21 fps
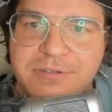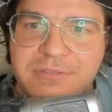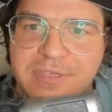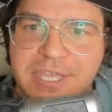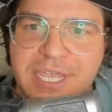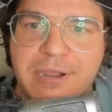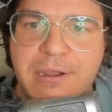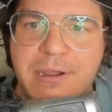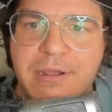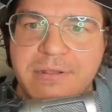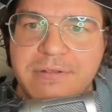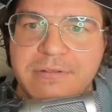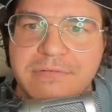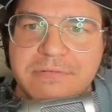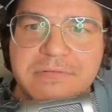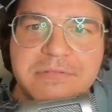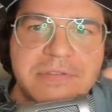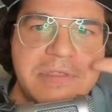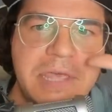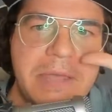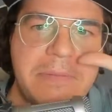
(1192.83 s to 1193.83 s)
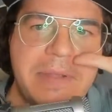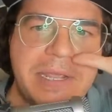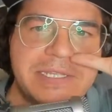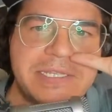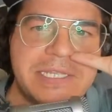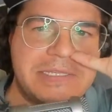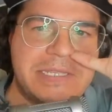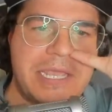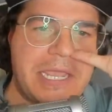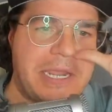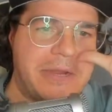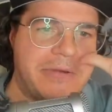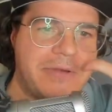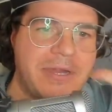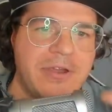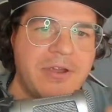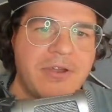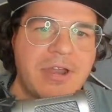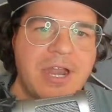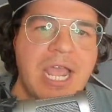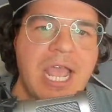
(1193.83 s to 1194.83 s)
thing that makes us angry,
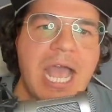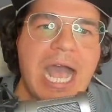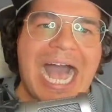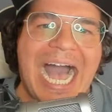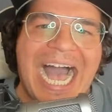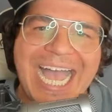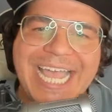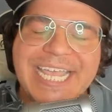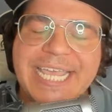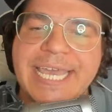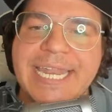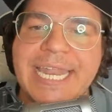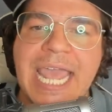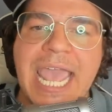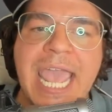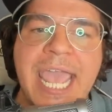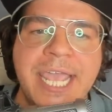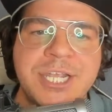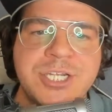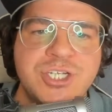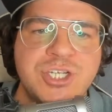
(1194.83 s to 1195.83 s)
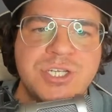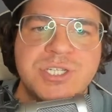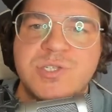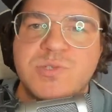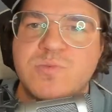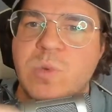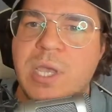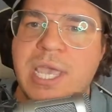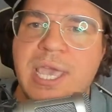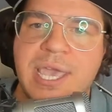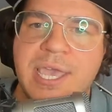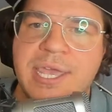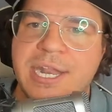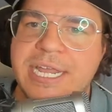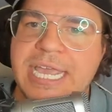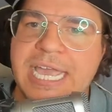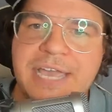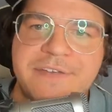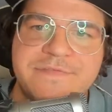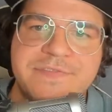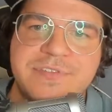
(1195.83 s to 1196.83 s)
or I get anxious when I
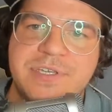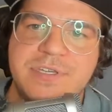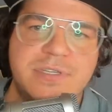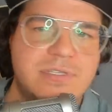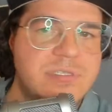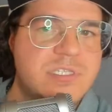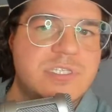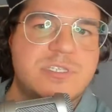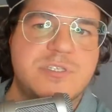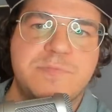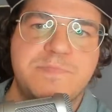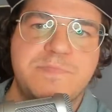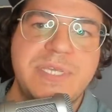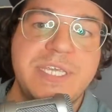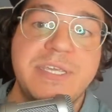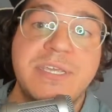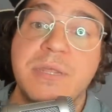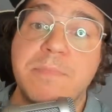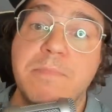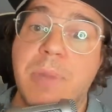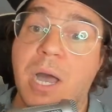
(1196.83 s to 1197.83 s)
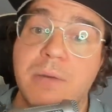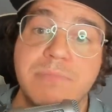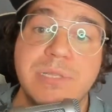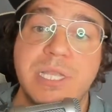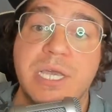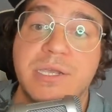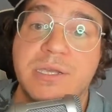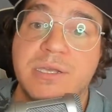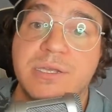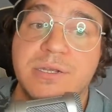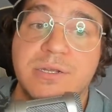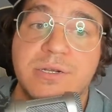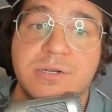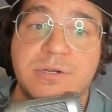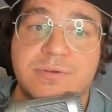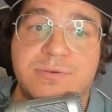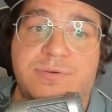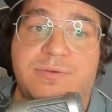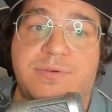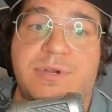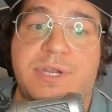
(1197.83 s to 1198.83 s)
have to speak in public,
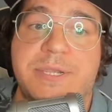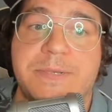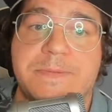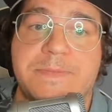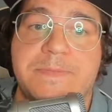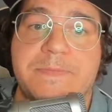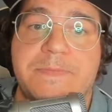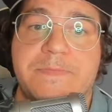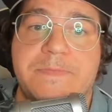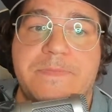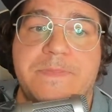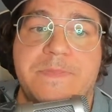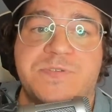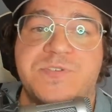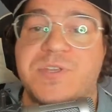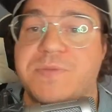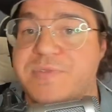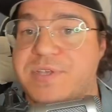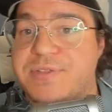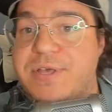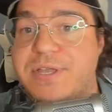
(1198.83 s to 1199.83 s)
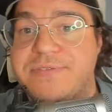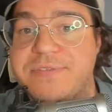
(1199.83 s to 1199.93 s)
right? or something like